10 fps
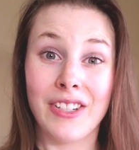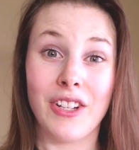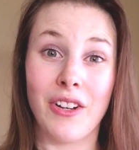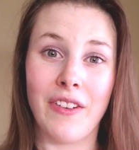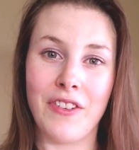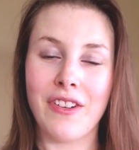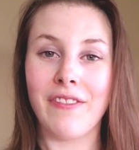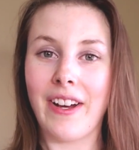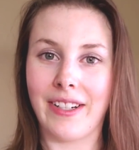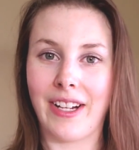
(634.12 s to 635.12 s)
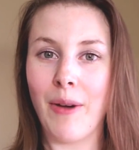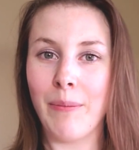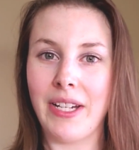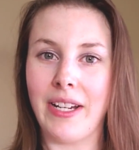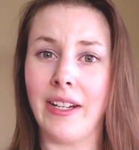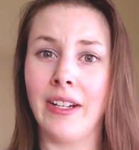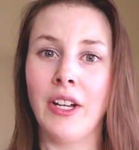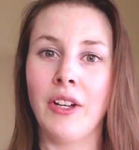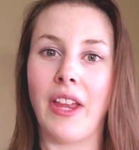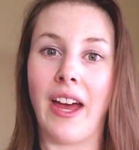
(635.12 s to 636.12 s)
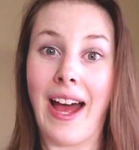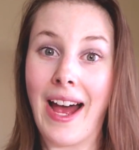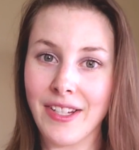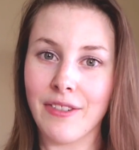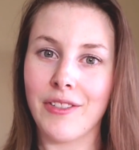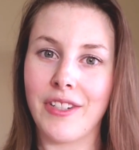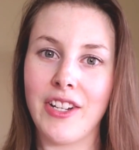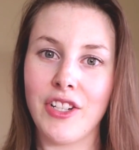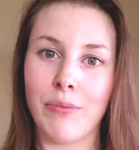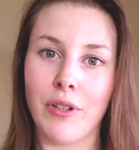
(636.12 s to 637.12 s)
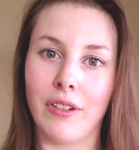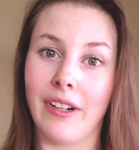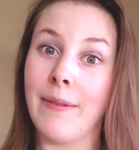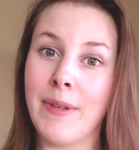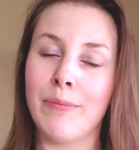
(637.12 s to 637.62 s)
So if you can find a company that has a rotation program,